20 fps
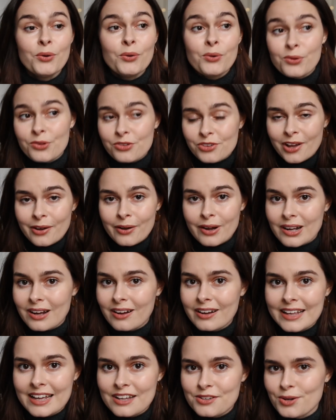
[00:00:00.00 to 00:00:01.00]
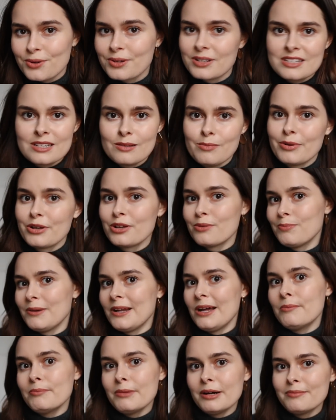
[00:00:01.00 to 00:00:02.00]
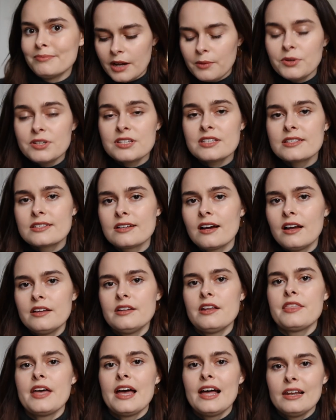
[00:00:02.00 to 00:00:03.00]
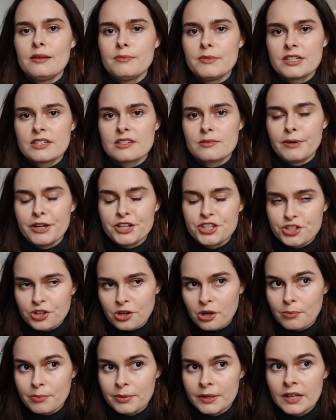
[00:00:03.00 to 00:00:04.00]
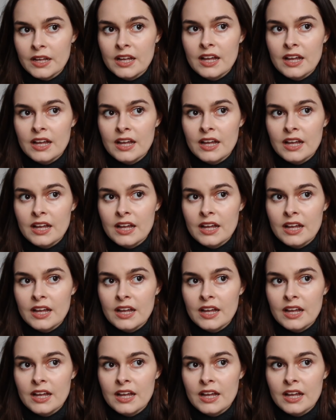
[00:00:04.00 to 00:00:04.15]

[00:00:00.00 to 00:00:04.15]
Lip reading: Also, I can't get a dog until I'm a good plant mum. I want to start another element to my job.